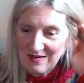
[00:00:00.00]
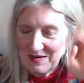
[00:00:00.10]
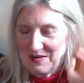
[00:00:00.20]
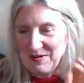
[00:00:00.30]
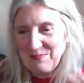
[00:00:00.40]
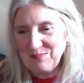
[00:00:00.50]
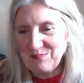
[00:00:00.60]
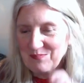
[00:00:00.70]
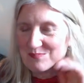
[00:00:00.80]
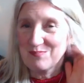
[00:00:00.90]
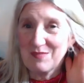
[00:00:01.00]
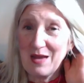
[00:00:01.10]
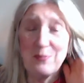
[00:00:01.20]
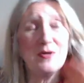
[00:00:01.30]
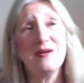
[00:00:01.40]
Um,
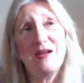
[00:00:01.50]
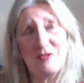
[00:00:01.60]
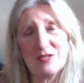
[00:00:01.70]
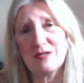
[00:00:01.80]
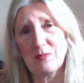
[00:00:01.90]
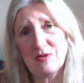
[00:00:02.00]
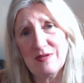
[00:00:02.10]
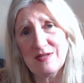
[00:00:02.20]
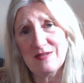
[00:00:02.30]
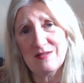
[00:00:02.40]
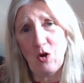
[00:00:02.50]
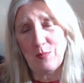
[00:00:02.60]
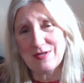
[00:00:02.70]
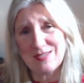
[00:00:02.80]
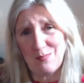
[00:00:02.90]
I put it out deliberately,
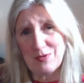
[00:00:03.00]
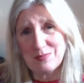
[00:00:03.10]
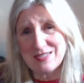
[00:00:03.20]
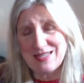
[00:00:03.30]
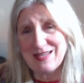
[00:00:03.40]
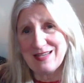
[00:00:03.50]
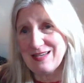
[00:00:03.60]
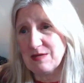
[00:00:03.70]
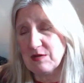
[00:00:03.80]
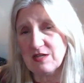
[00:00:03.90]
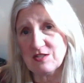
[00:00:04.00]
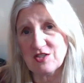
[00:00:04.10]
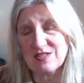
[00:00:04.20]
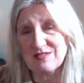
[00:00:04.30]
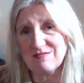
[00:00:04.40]
hoping someone would take it, and it
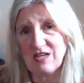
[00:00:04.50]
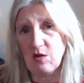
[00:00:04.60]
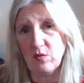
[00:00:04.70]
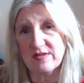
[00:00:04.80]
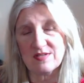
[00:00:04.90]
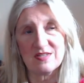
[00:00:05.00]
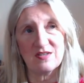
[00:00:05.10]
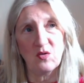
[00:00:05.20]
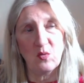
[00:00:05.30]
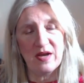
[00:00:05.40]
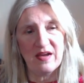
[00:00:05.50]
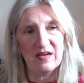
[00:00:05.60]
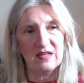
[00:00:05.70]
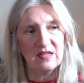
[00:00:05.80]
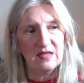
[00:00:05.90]
just got whisked away.